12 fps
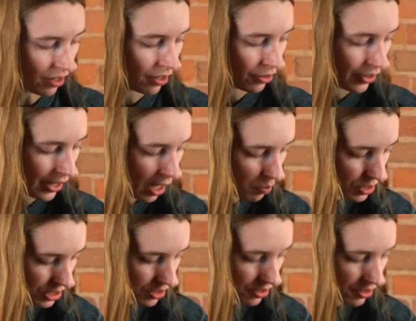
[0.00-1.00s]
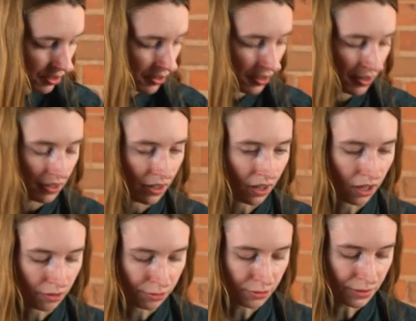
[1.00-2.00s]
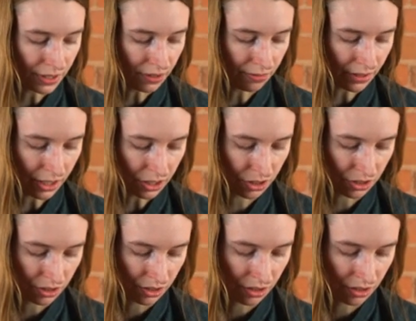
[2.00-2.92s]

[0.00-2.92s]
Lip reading: a great option for feeding fish